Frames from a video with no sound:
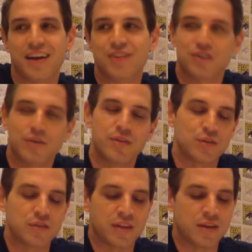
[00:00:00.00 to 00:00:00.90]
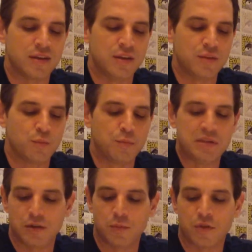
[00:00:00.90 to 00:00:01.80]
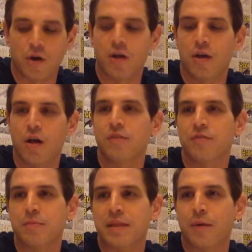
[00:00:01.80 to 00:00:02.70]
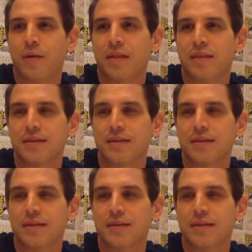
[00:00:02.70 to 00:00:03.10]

We'll be dealing with all of them in that way.